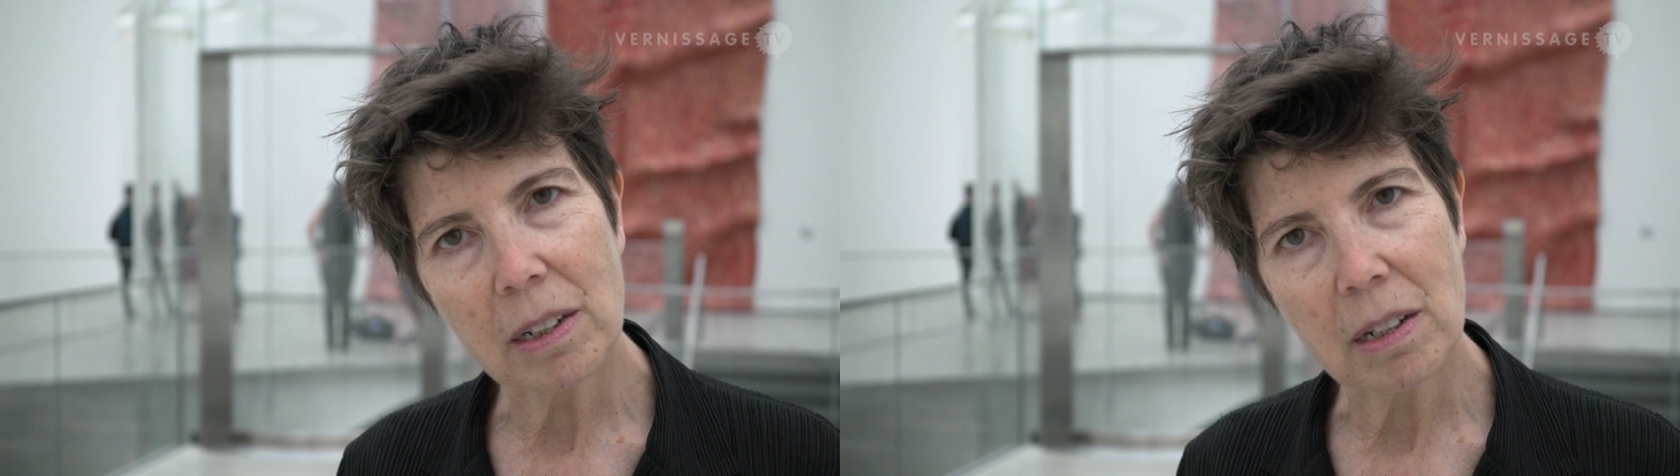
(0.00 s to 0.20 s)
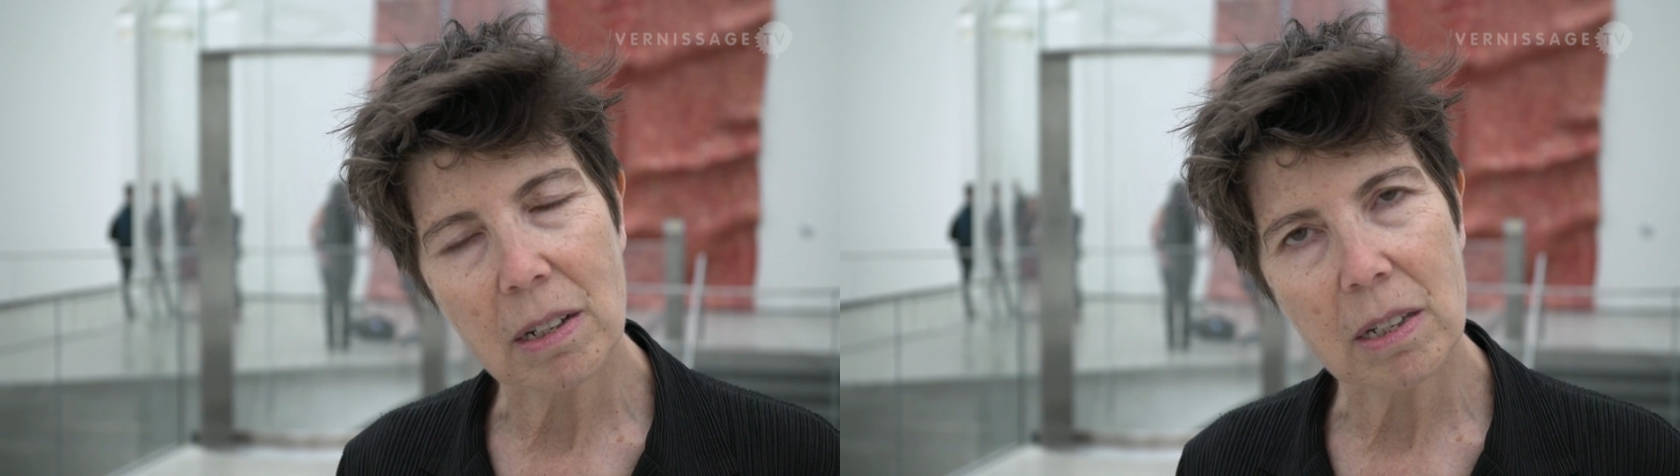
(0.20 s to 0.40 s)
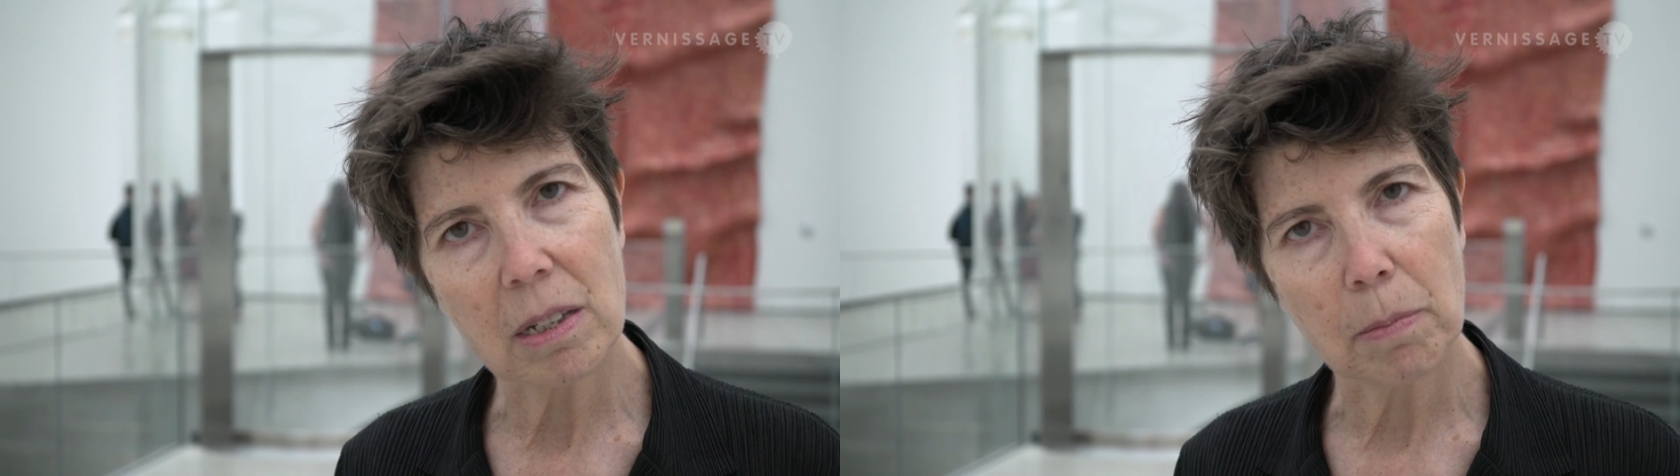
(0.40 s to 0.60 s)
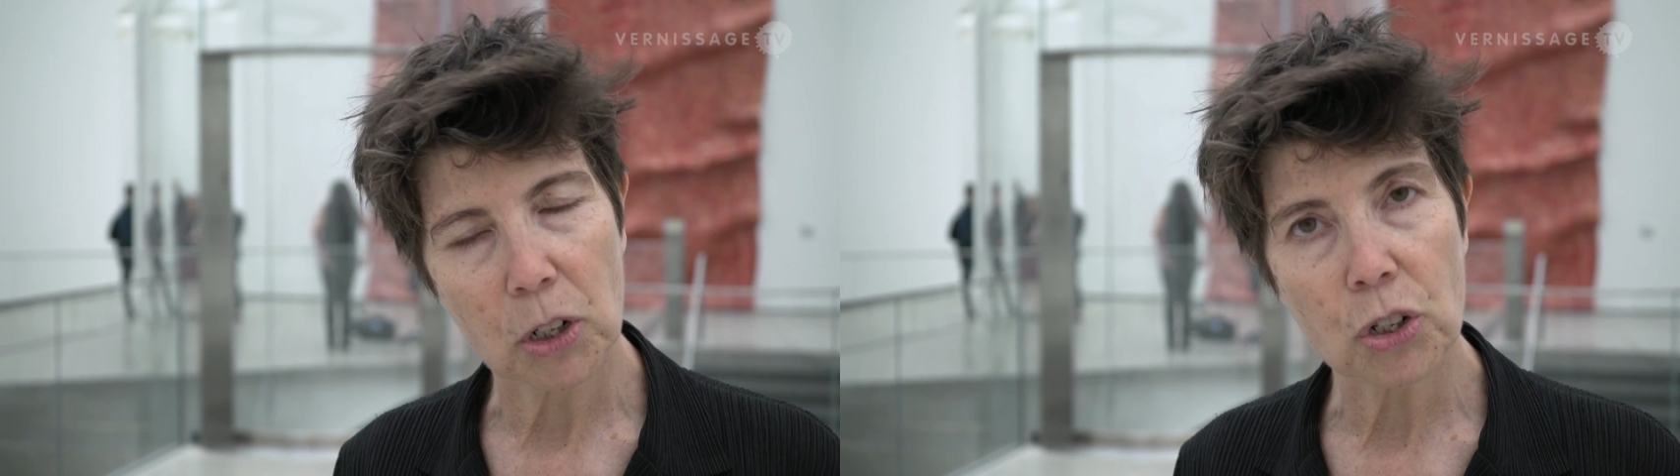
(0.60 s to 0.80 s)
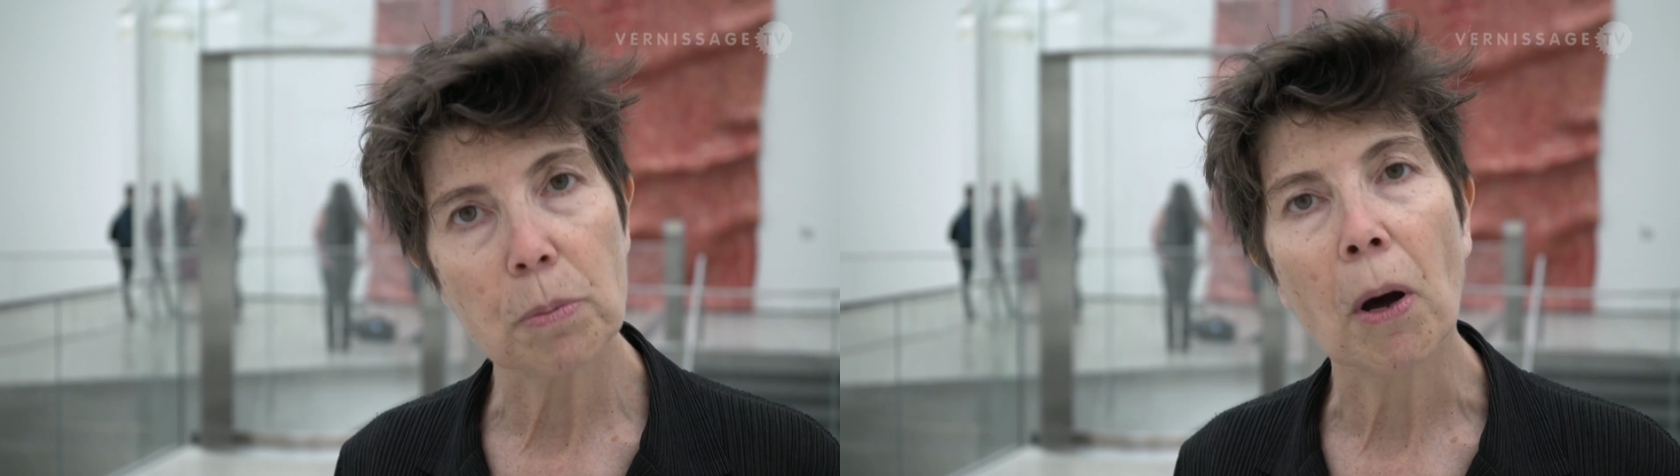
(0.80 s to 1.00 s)
is
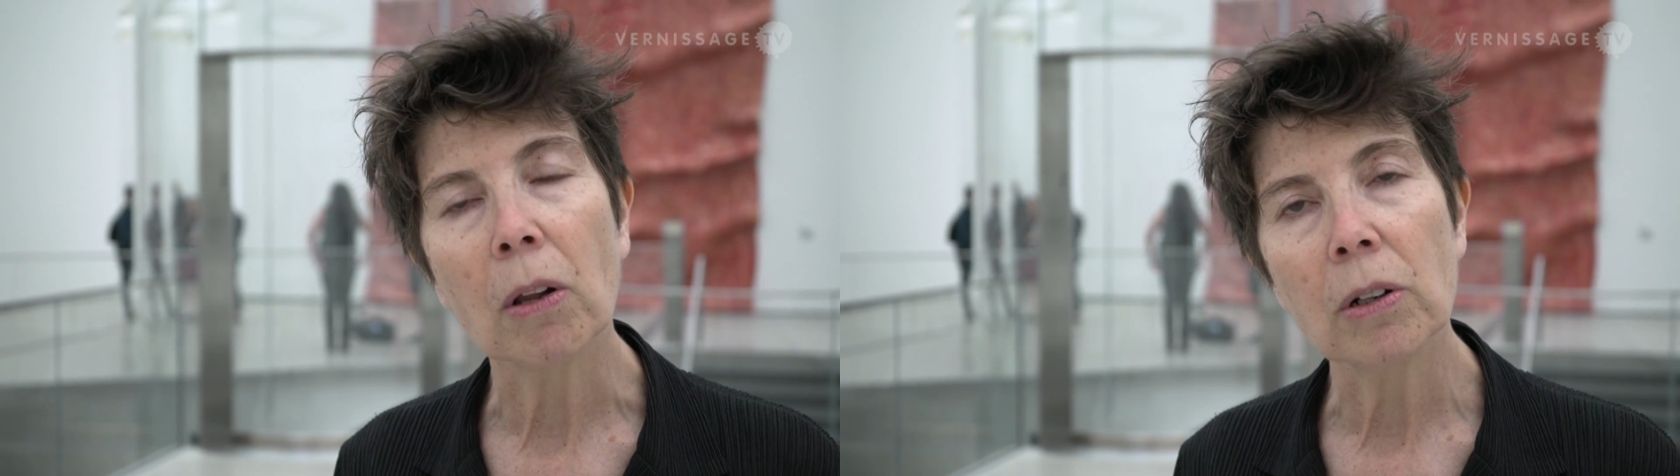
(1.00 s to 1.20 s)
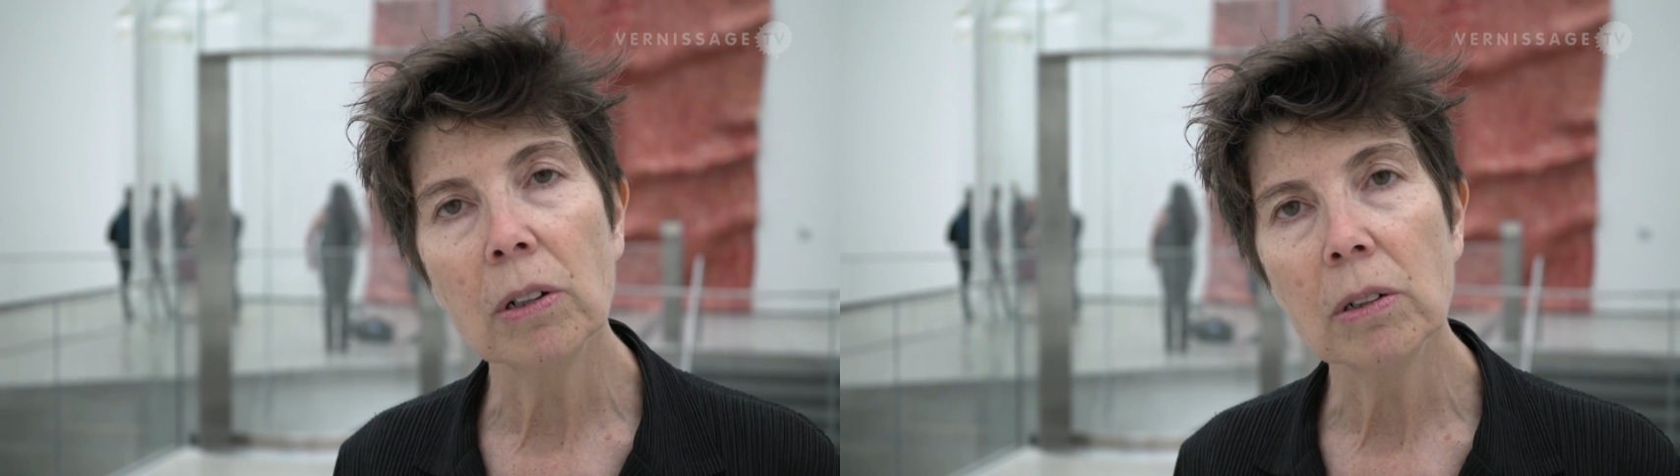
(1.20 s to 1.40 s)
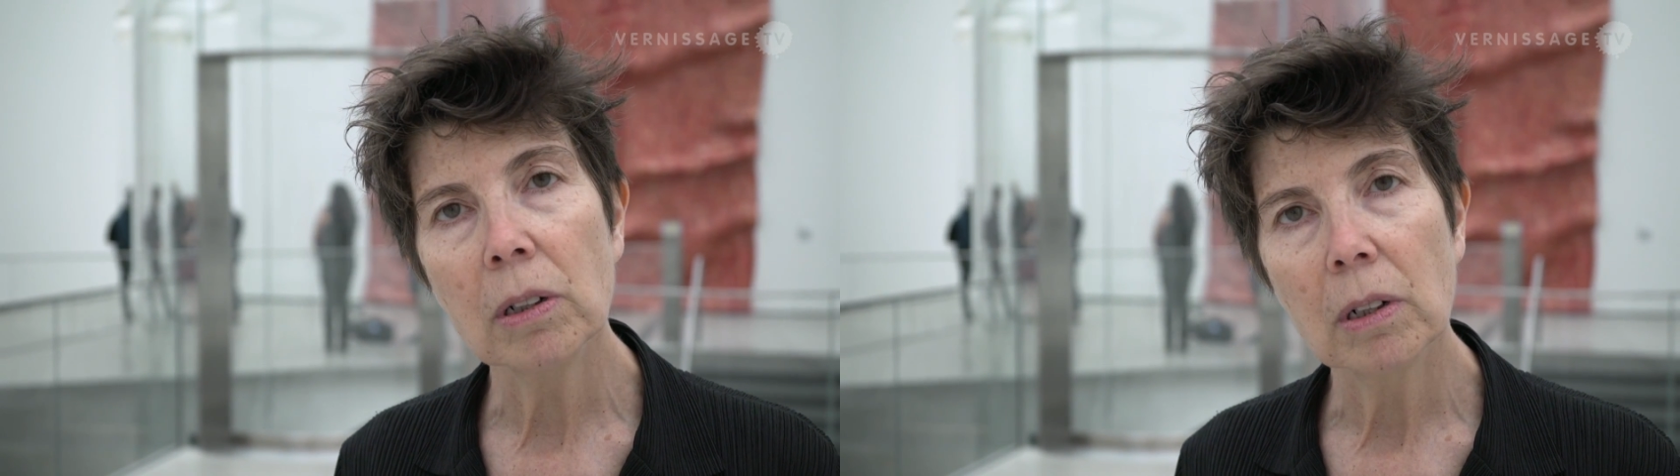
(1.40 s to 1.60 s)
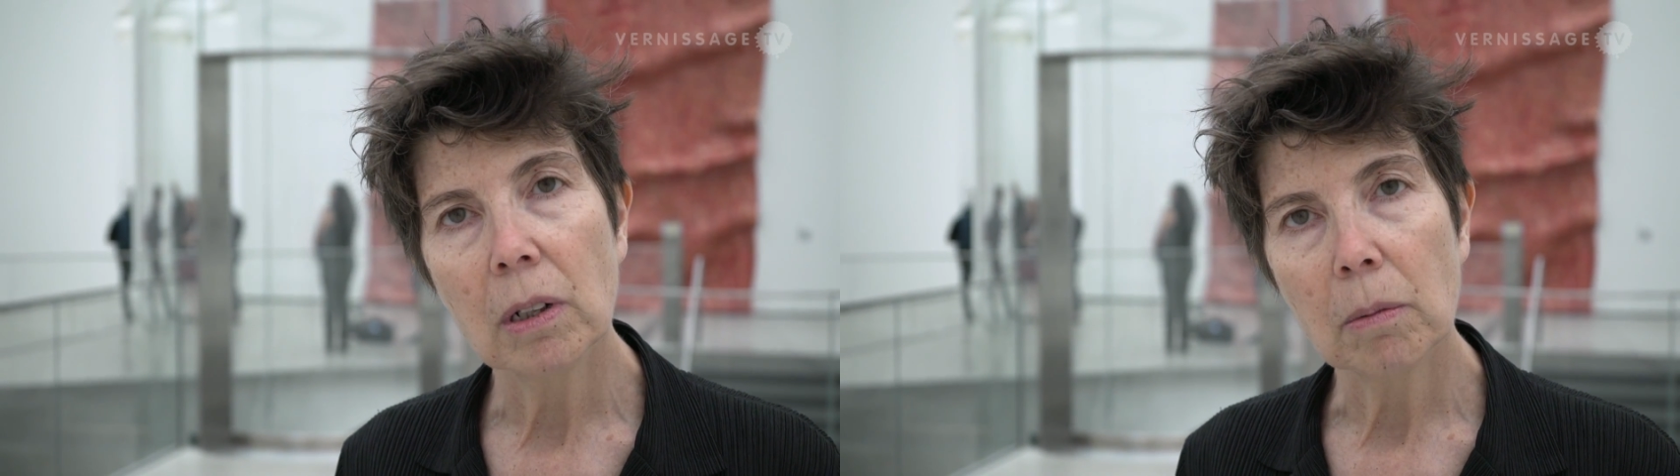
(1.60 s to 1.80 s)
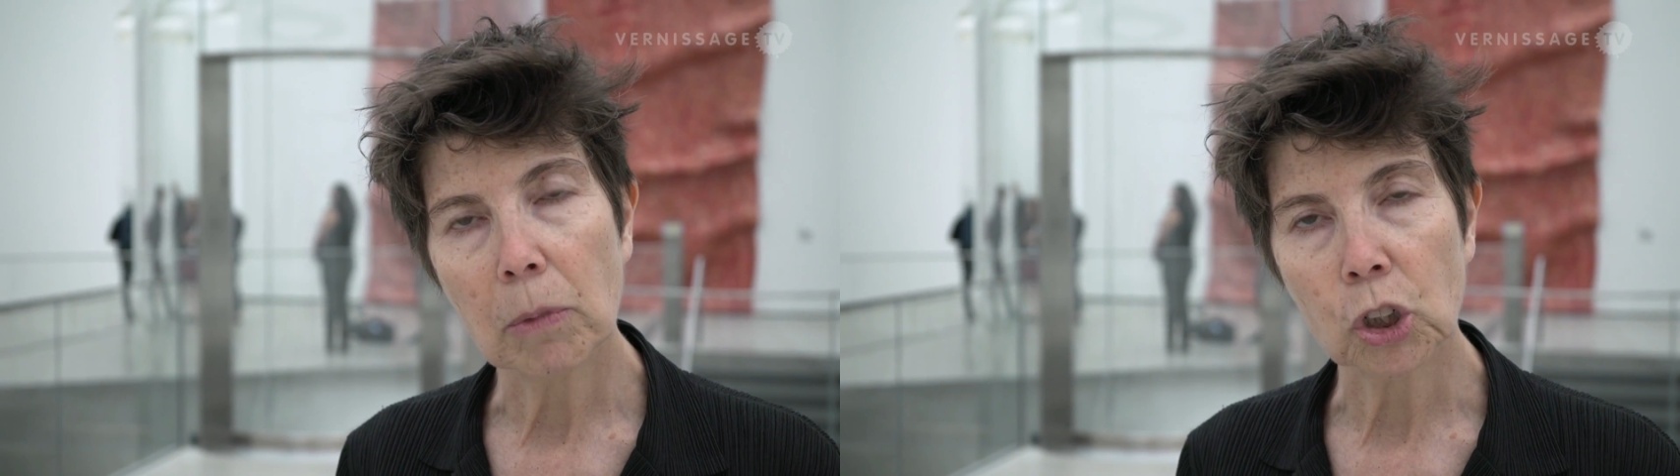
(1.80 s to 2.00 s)
much smaller,
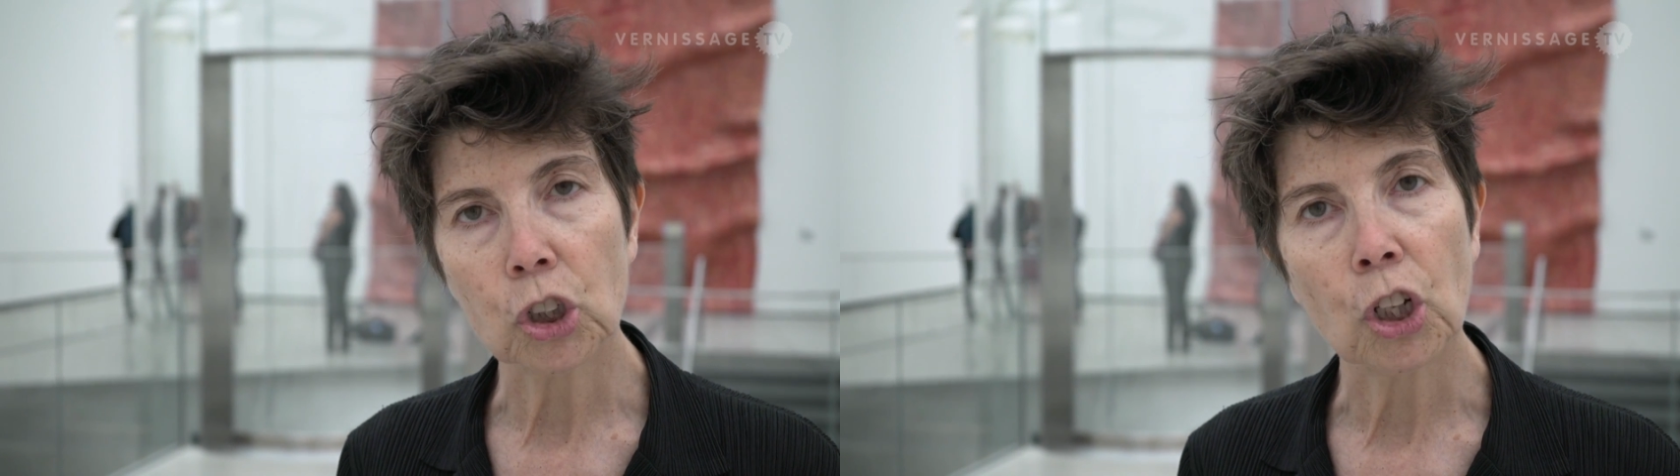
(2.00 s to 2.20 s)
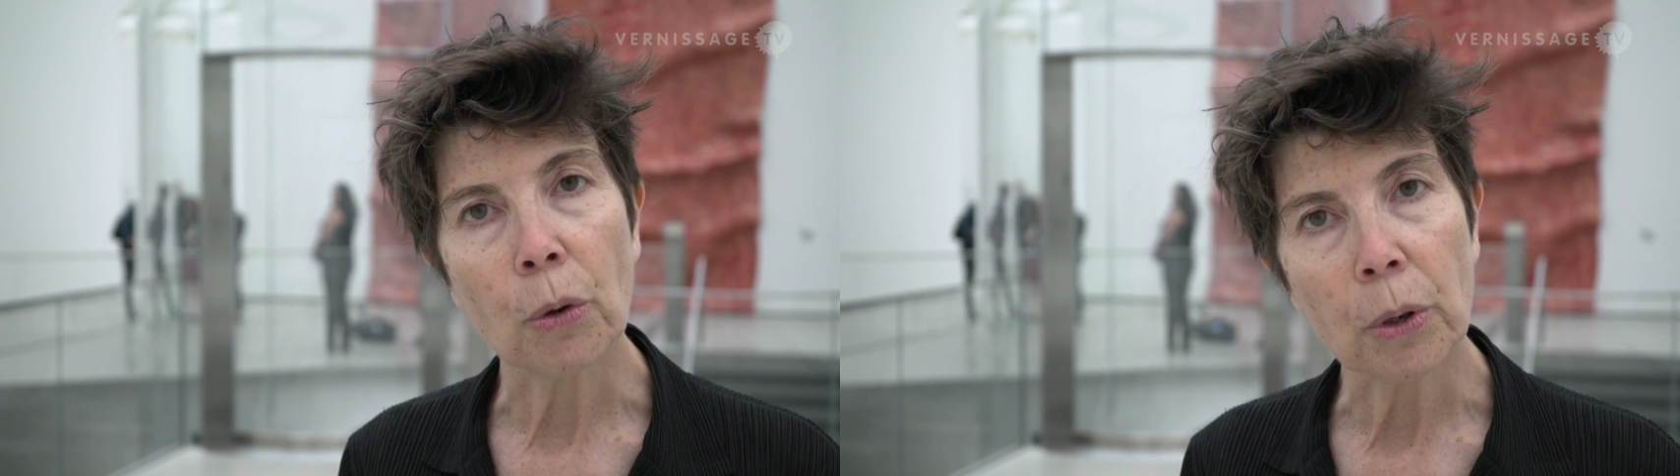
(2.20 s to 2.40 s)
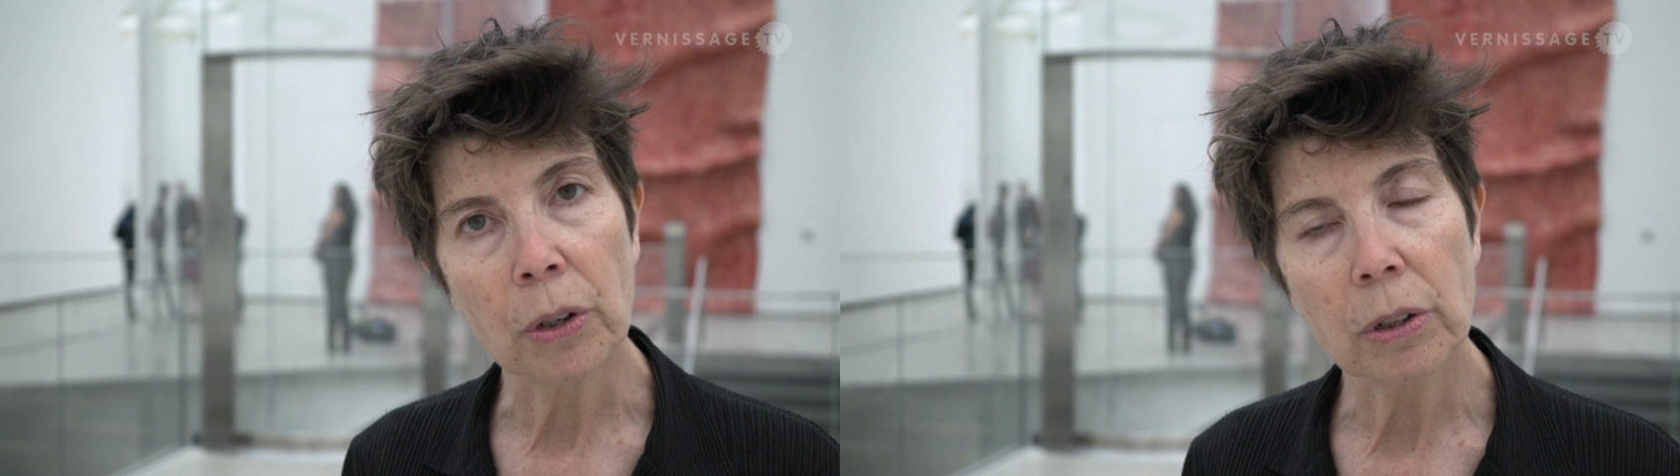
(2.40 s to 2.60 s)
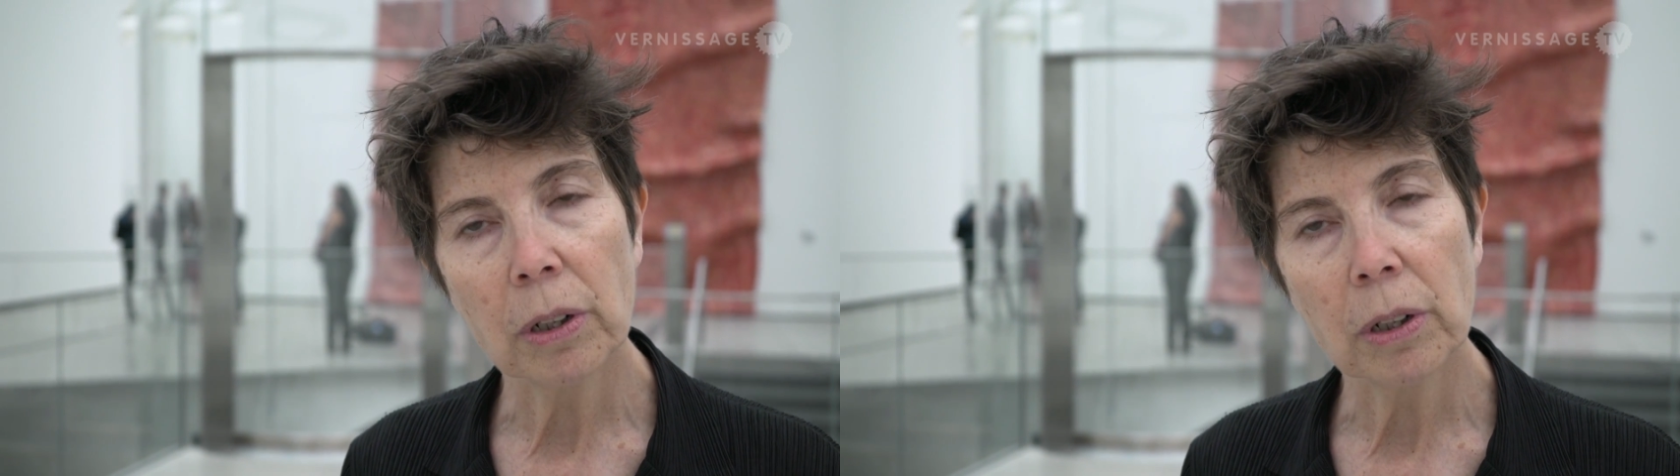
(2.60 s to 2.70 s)
much lower,